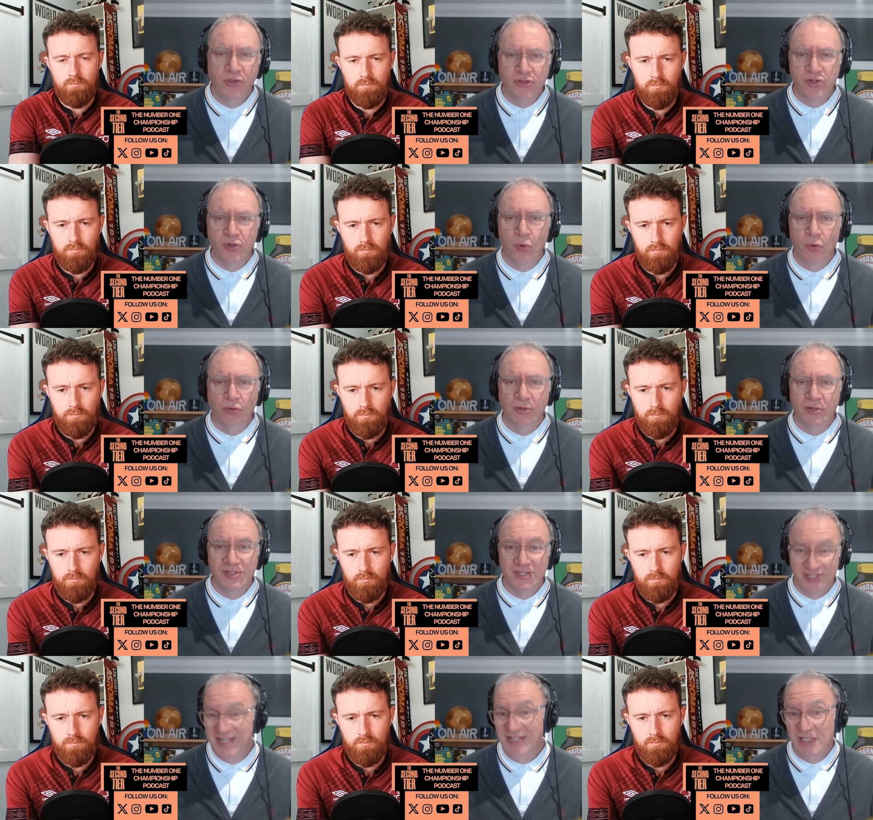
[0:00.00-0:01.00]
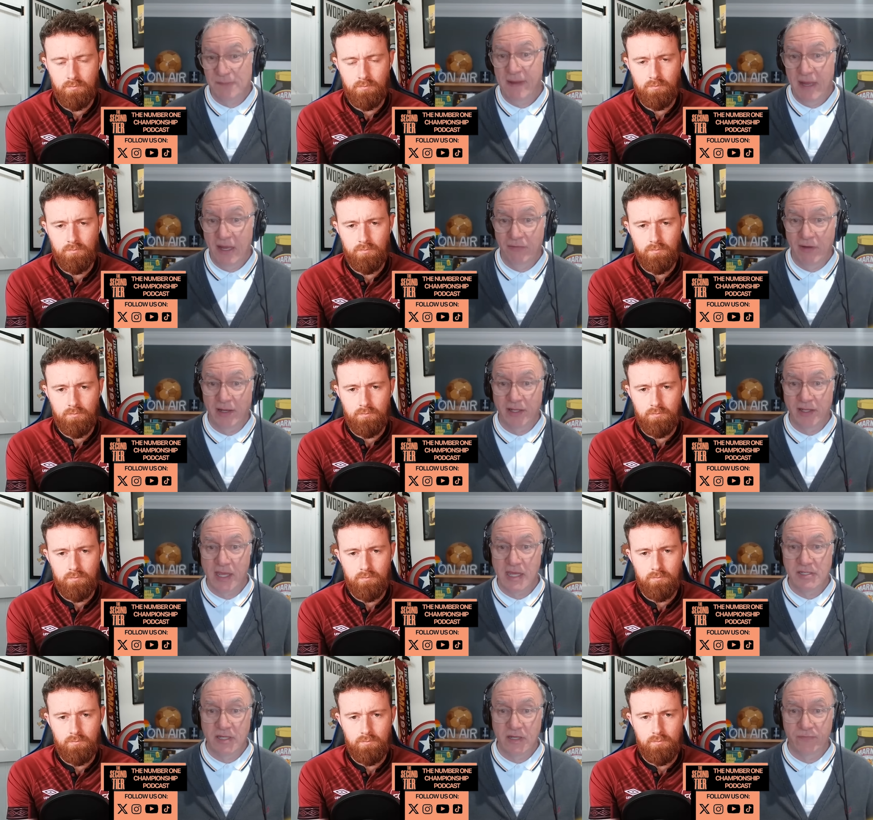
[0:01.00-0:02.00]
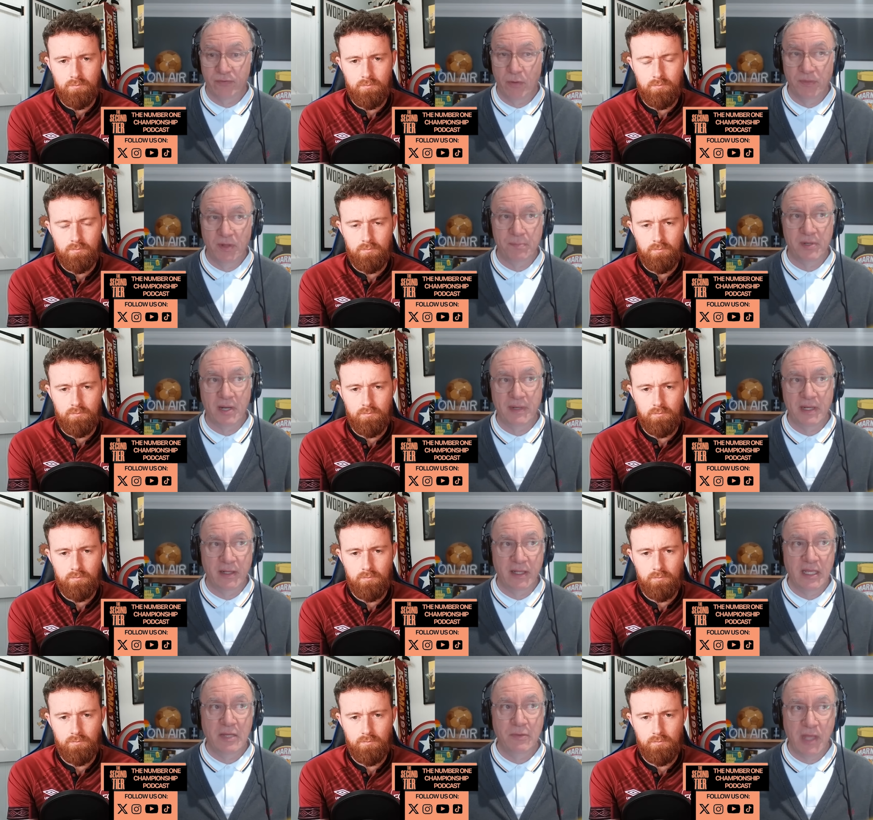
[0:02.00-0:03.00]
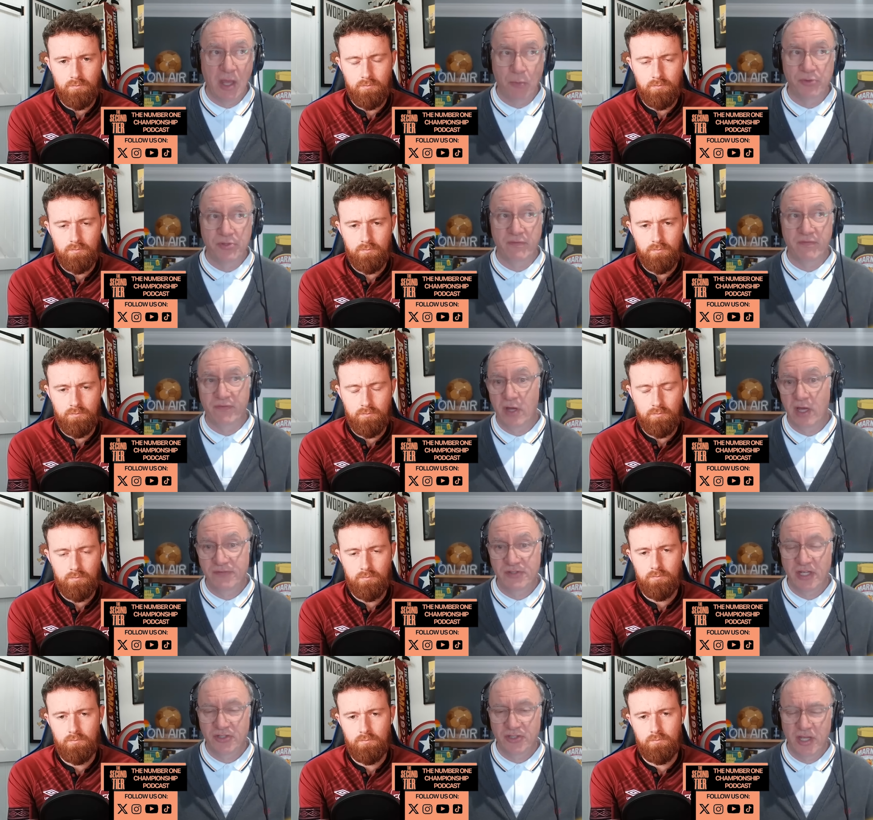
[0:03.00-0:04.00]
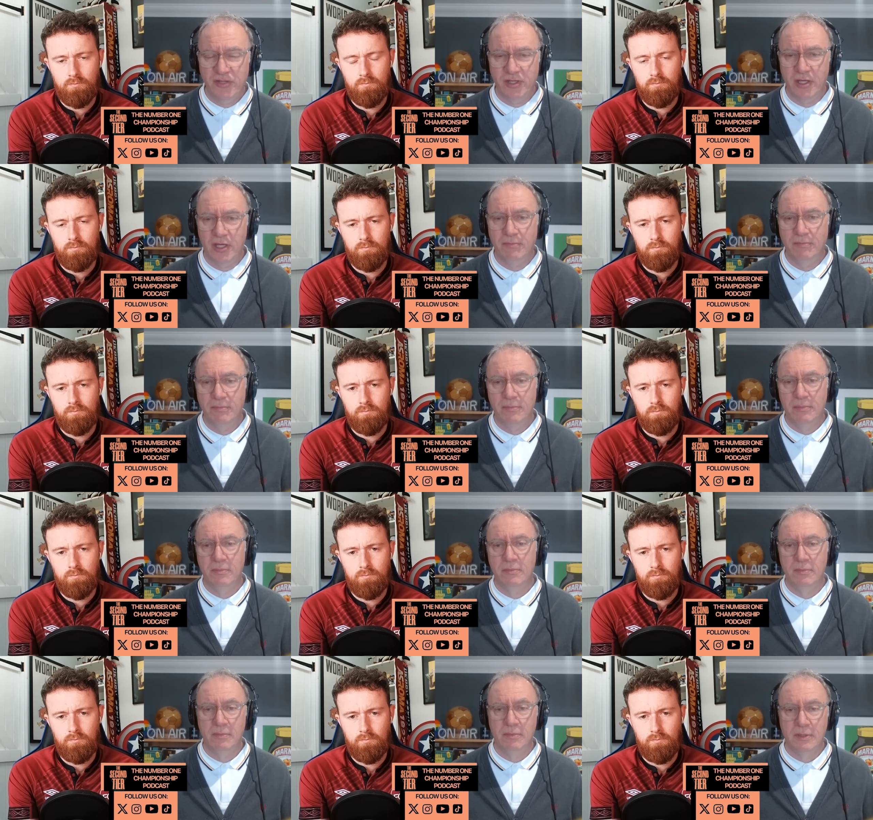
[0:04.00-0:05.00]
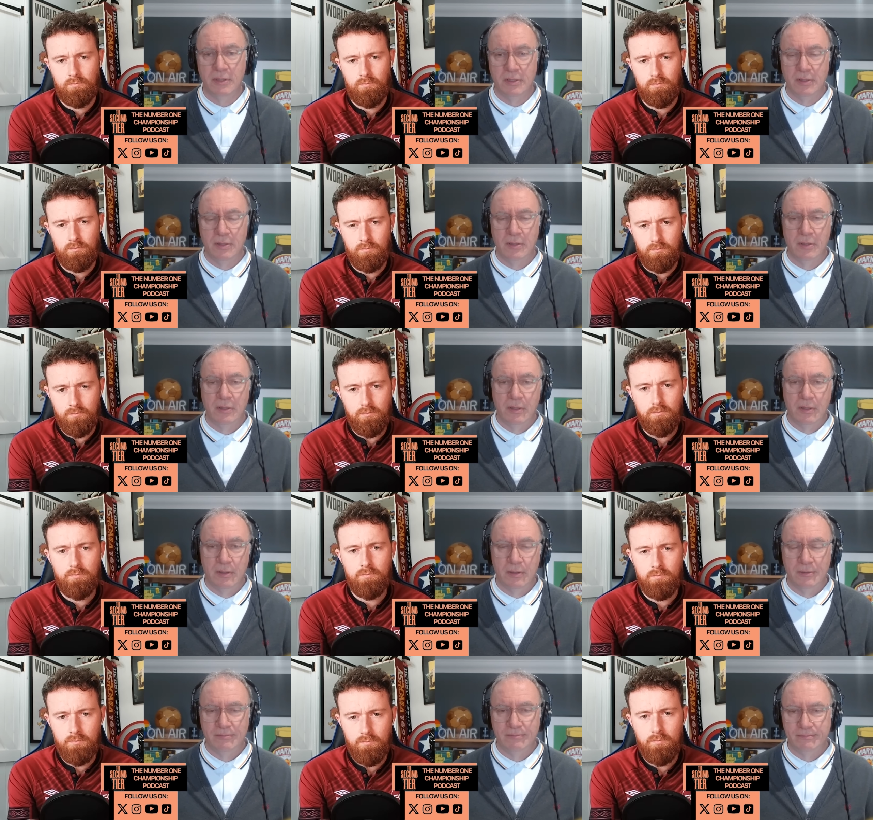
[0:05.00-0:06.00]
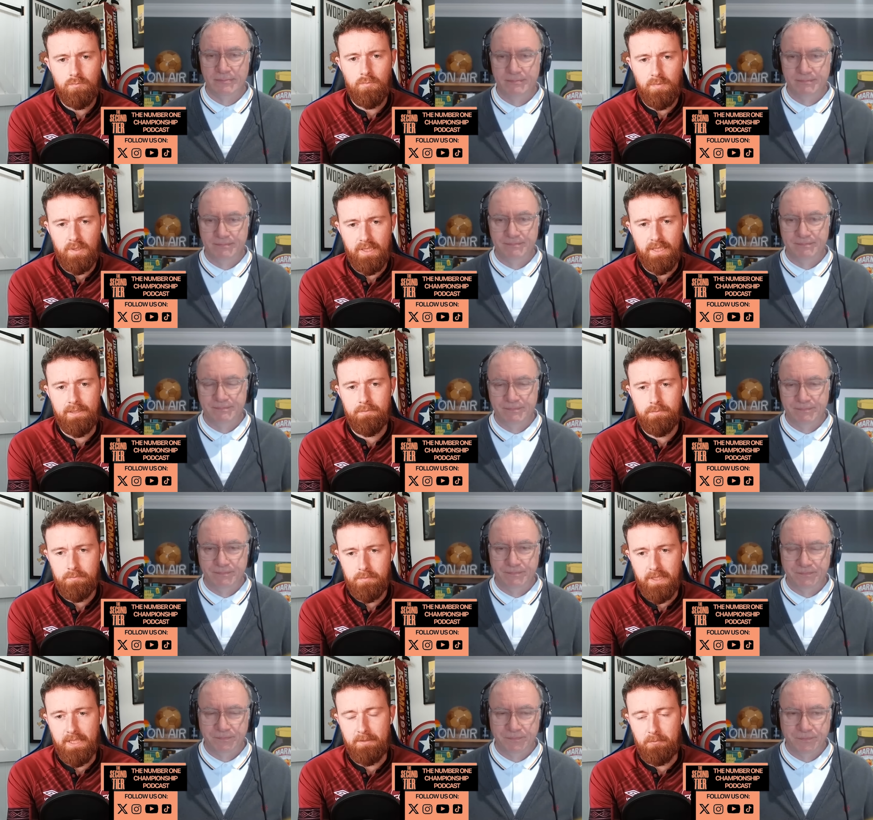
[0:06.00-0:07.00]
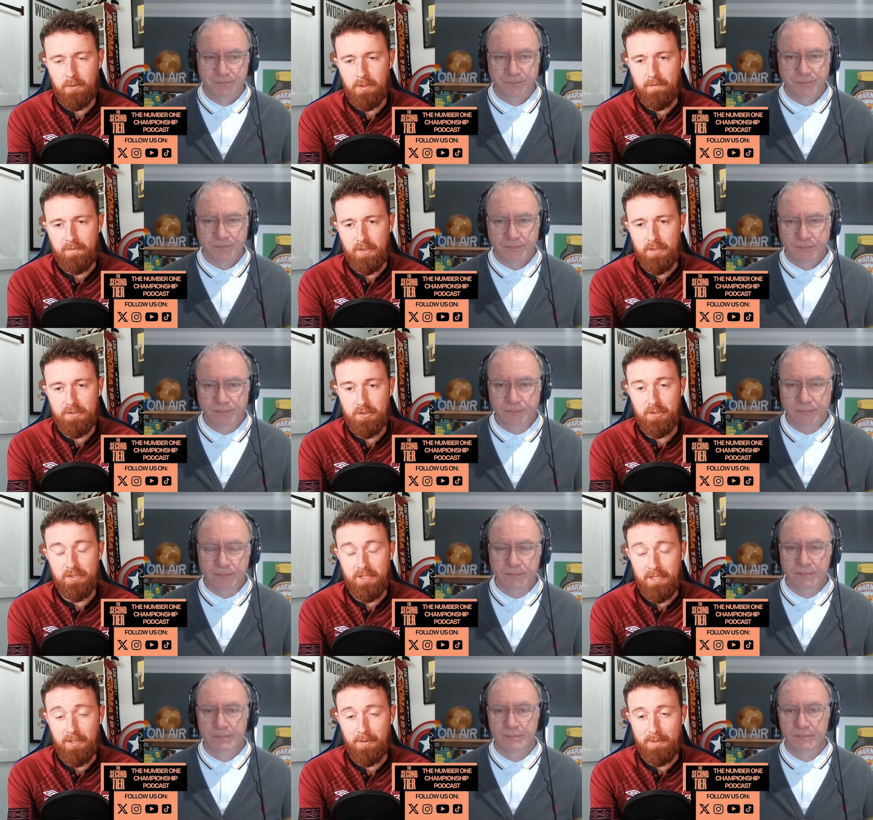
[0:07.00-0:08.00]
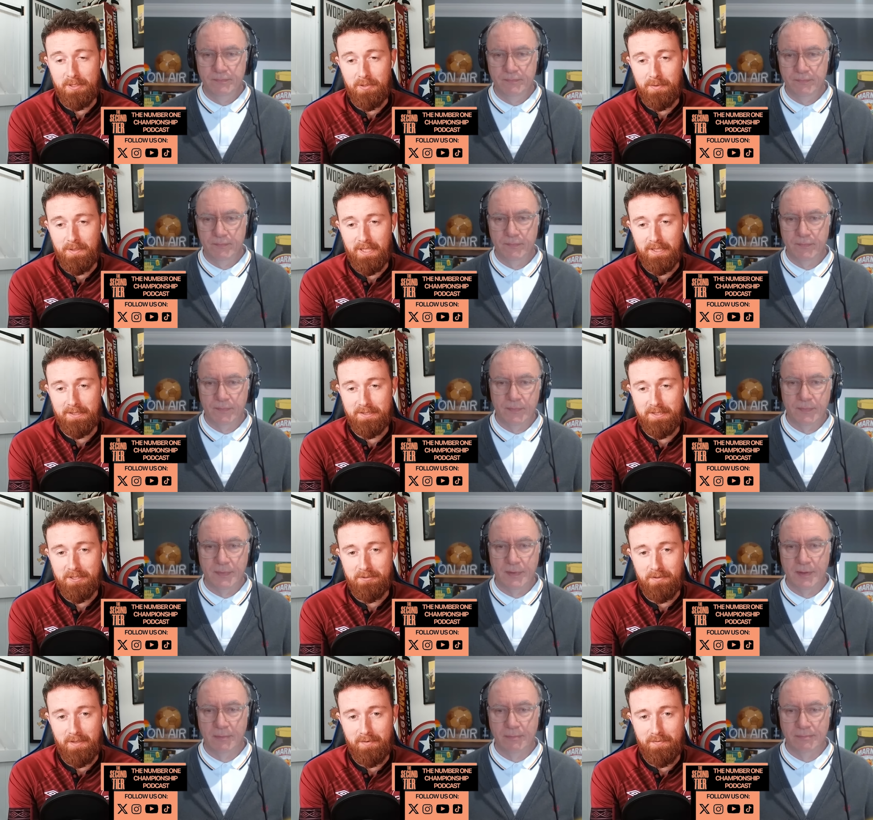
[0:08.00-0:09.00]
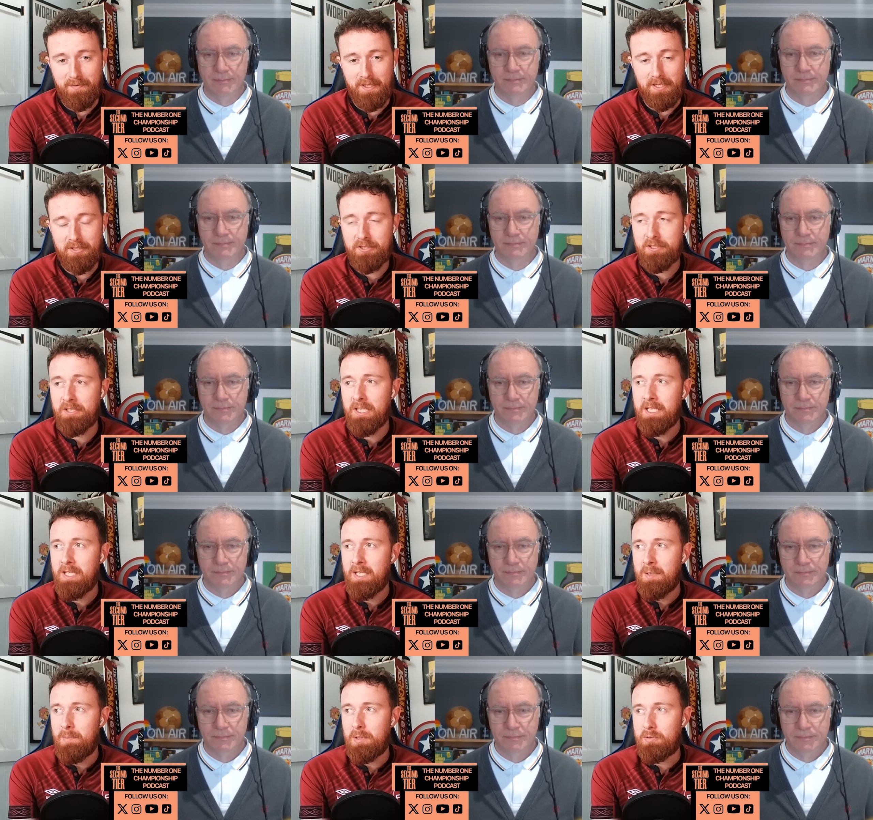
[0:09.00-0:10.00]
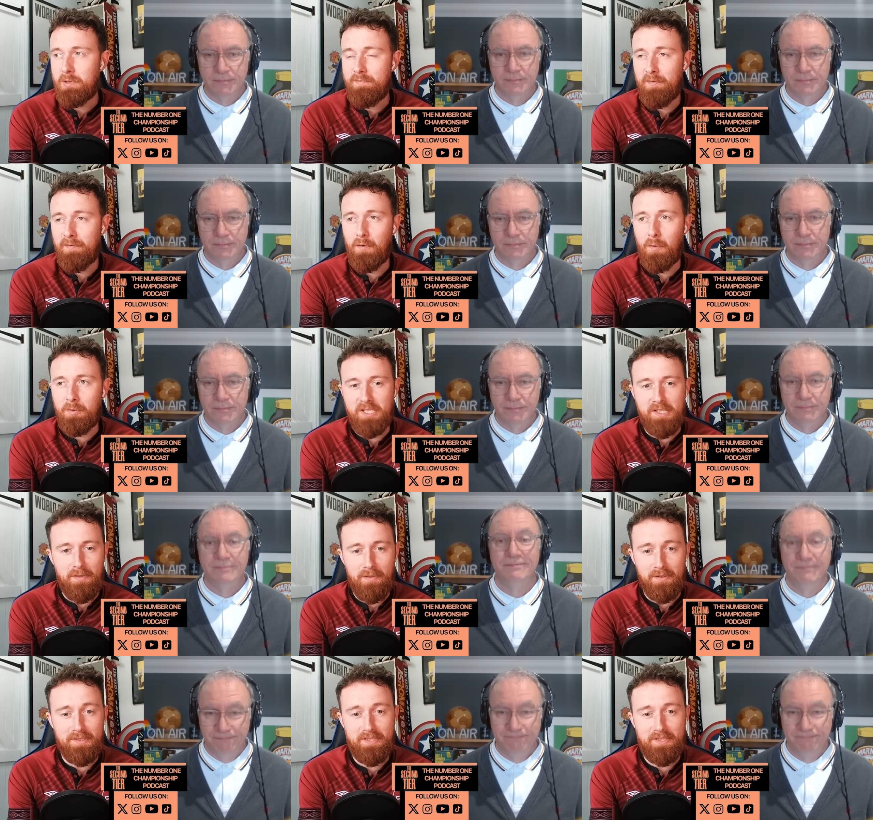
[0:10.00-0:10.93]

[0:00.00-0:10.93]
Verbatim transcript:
Speaker 1: the scorers since being relegated from the Premier League. Yeah, was it five, six years ago?
Speaker 2: Mm. Yeah, yeah. Well, they've uh, certainly not been doing that considering they finished between 14th and